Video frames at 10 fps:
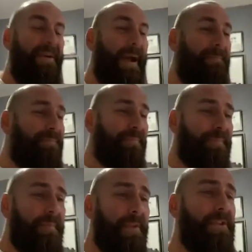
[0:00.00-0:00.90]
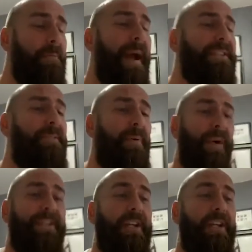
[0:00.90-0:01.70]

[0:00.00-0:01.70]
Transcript: anyway, so back to the point.